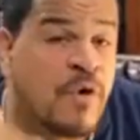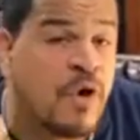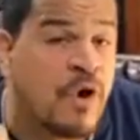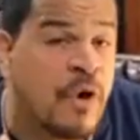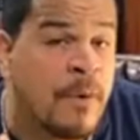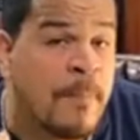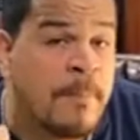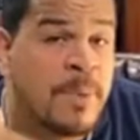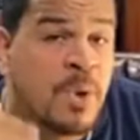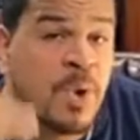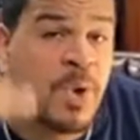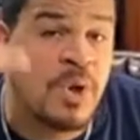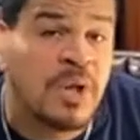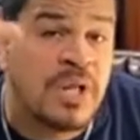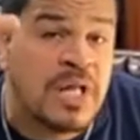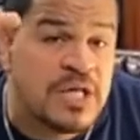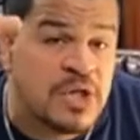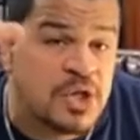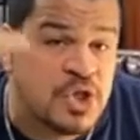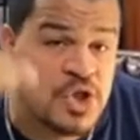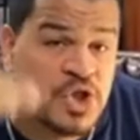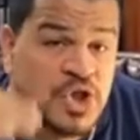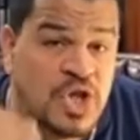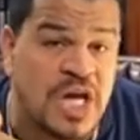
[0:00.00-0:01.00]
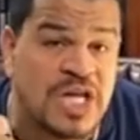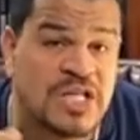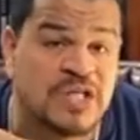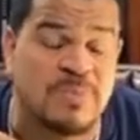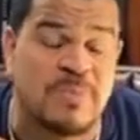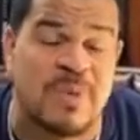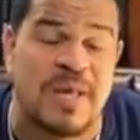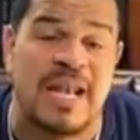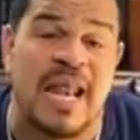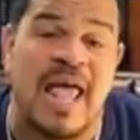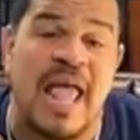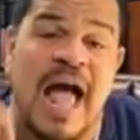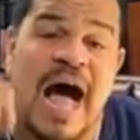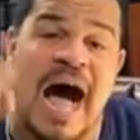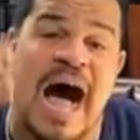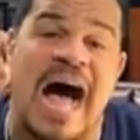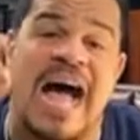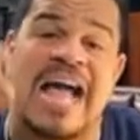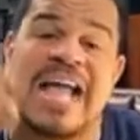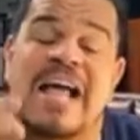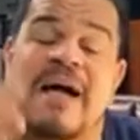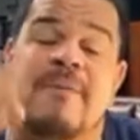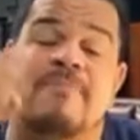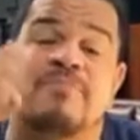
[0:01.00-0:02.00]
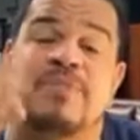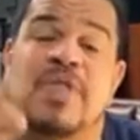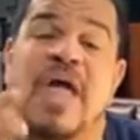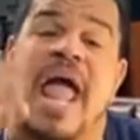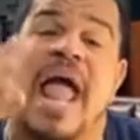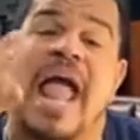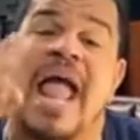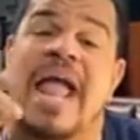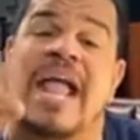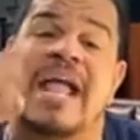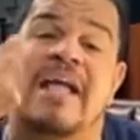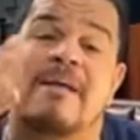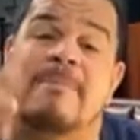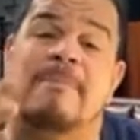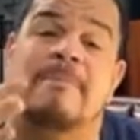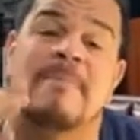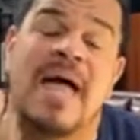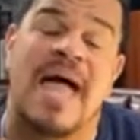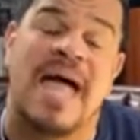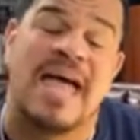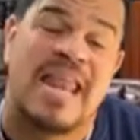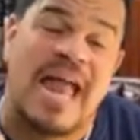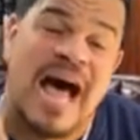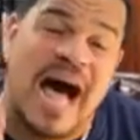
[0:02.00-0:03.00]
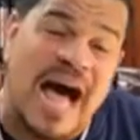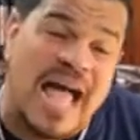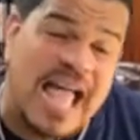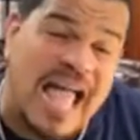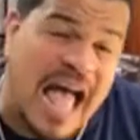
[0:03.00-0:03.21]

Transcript: verbal judgment. I am the amen.